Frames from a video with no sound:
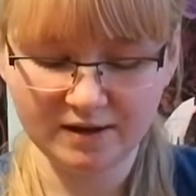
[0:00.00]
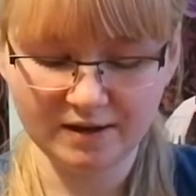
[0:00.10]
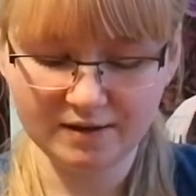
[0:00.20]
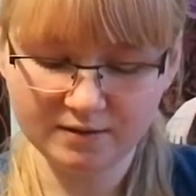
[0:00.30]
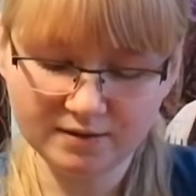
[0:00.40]

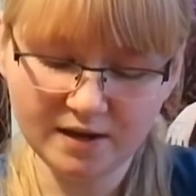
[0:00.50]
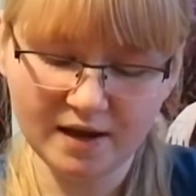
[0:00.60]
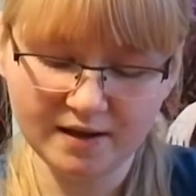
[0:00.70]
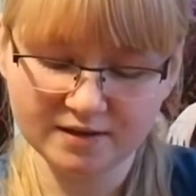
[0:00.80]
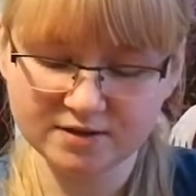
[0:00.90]

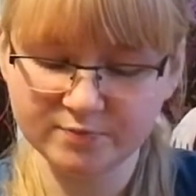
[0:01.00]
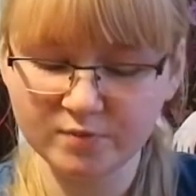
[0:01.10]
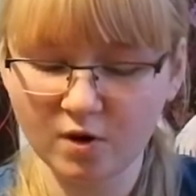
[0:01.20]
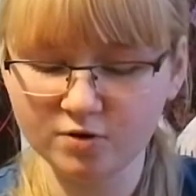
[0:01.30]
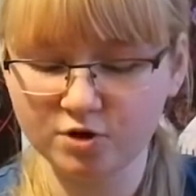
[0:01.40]
yeah, that's
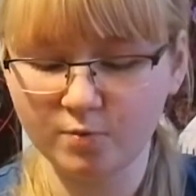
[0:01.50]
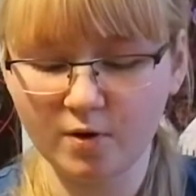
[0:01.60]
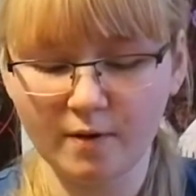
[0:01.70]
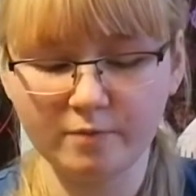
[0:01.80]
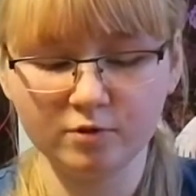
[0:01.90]
also probable.